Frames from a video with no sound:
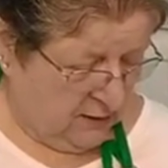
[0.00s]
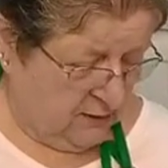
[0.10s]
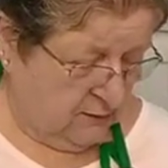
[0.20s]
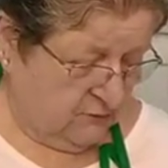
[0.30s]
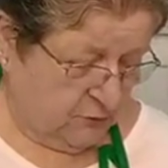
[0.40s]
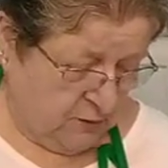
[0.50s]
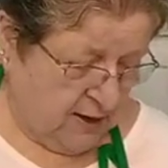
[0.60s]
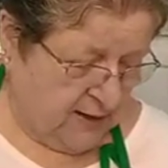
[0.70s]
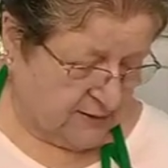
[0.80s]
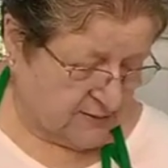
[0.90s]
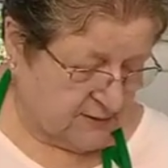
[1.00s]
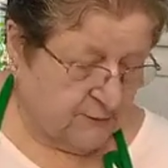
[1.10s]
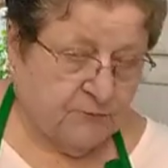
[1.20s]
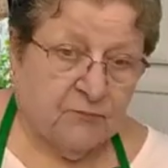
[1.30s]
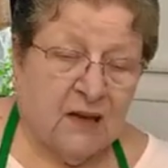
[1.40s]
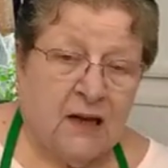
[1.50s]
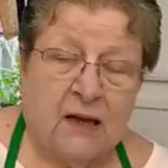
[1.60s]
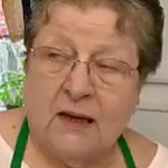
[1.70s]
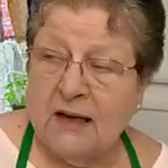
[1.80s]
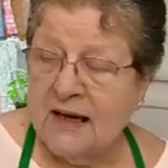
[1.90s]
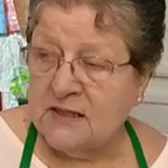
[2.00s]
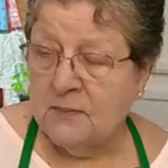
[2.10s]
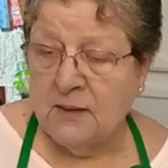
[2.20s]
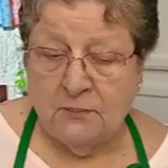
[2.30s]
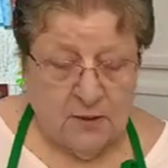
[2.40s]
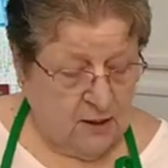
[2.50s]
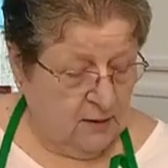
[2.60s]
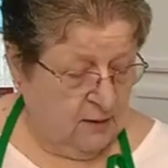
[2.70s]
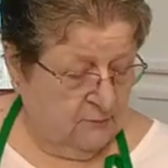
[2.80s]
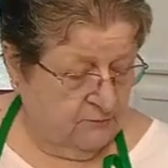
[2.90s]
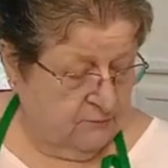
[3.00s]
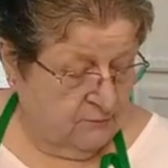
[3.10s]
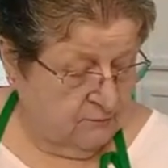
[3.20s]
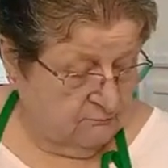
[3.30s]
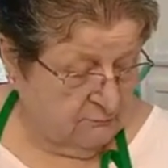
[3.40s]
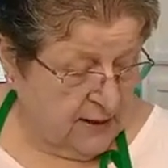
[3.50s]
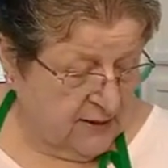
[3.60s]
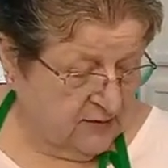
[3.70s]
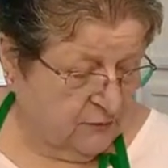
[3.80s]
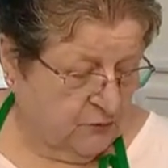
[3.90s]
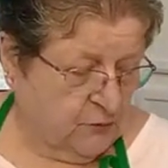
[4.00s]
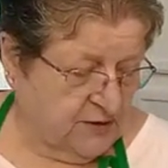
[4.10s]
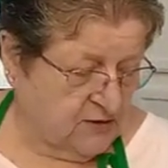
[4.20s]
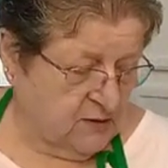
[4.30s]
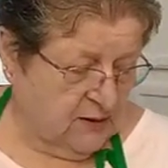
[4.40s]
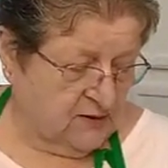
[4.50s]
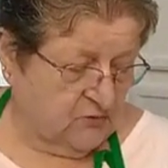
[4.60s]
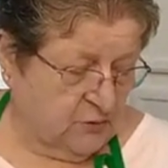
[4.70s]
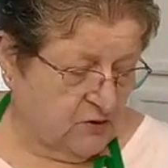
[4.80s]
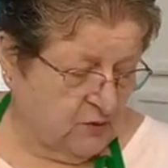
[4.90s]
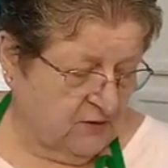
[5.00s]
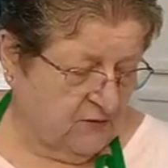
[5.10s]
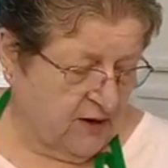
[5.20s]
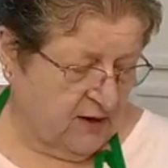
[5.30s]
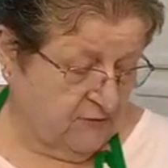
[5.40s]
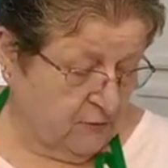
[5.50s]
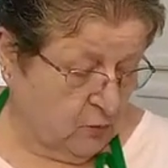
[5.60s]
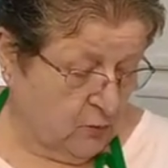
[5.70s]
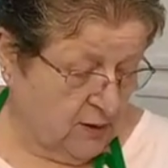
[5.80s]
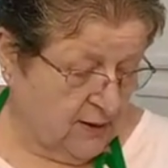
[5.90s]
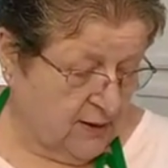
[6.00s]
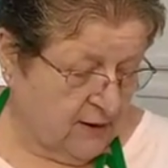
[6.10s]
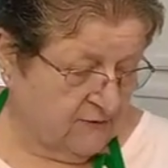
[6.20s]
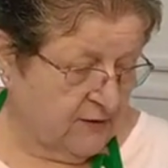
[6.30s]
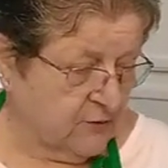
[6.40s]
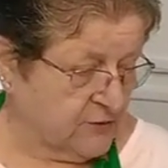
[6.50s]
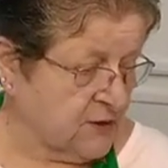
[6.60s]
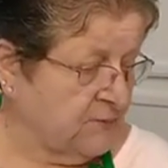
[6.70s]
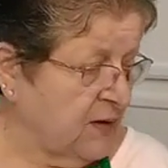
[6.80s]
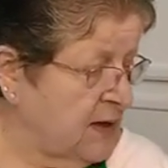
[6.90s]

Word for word: uh, three eggs. It has to be uh, baked for three, at three twenty-five for one and a half hours.